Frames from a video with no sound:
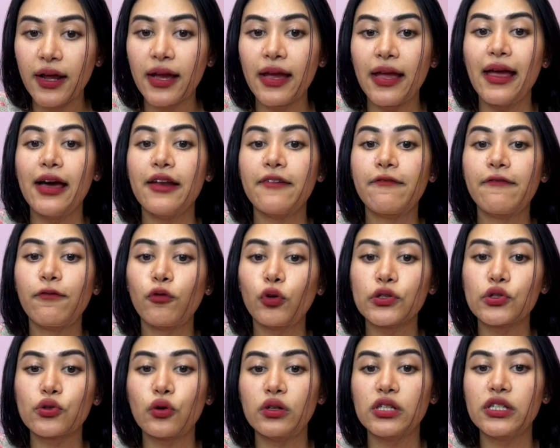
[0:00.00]
and 4
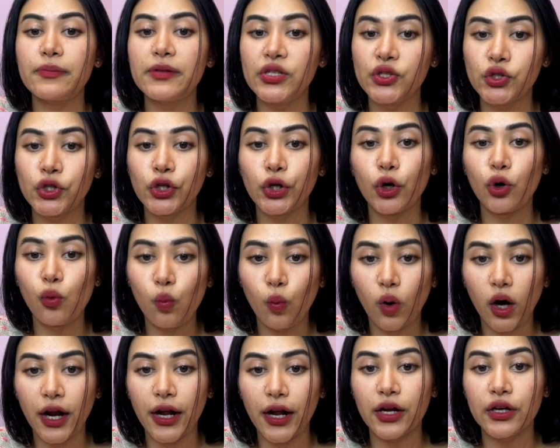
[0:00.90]
is going to be
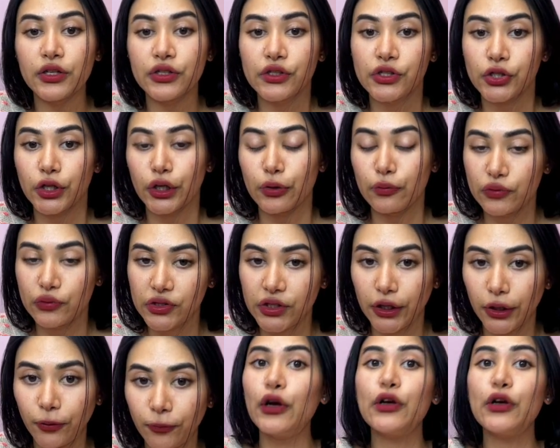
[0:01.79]
0100.